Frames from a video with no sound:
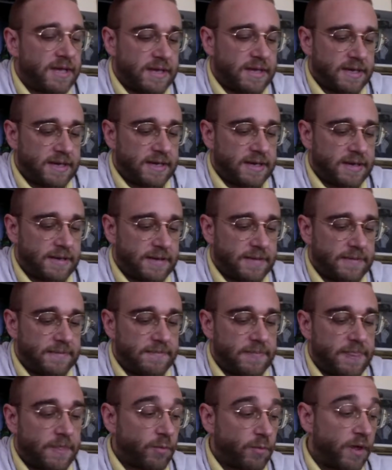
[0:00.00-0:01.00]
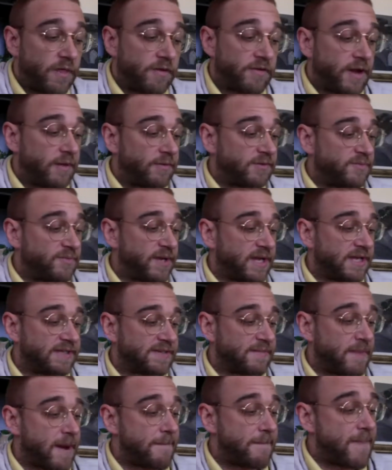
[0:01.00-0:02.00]
Whether that was because
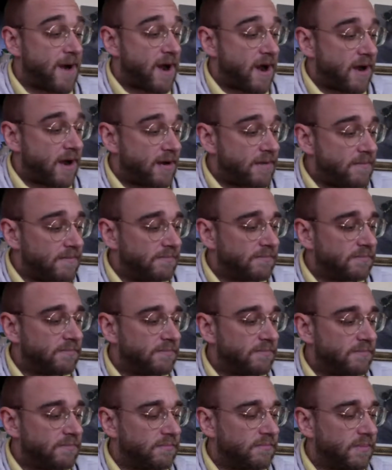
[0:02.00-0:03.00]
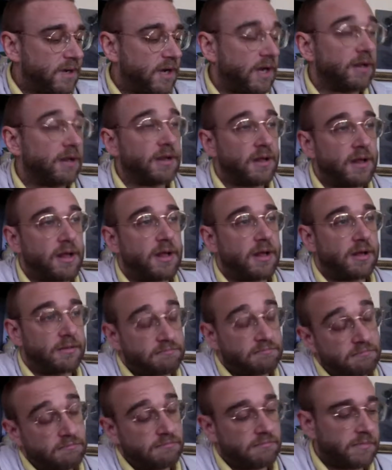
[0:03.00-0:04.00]
of my mom.
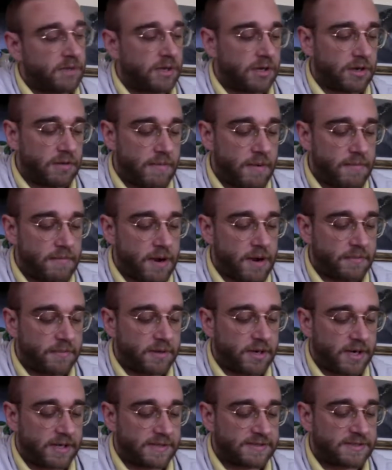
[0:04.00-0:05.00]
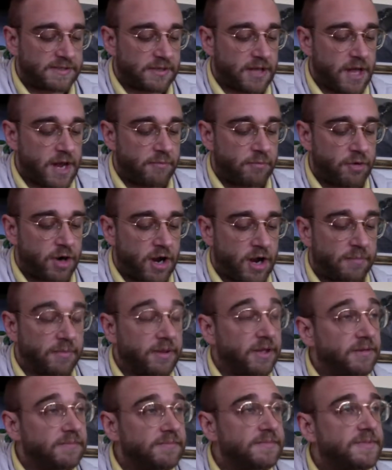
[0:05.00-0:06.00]
My mom caused a lot of
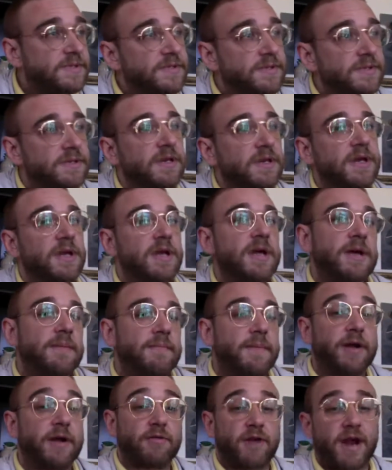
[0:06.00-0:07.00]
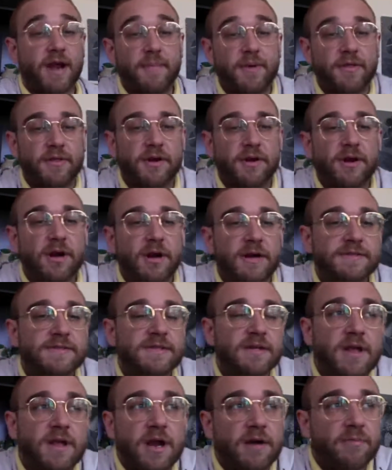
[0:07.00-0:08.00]
problems. My grandmother caused
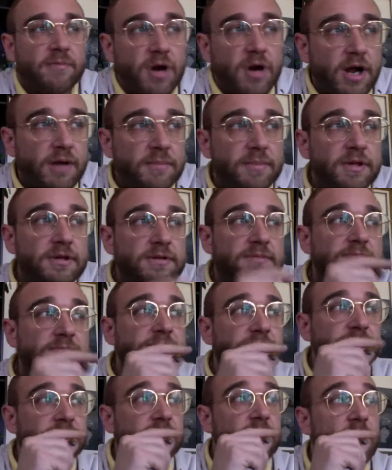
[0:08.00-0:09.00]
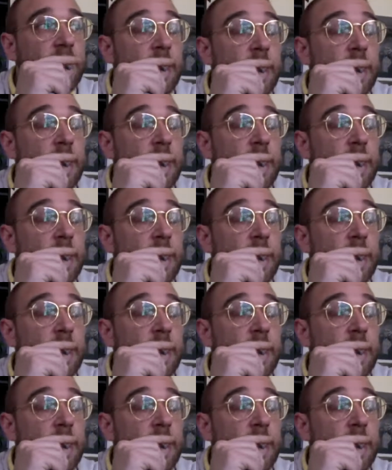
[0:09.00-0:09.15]
a lot of problems.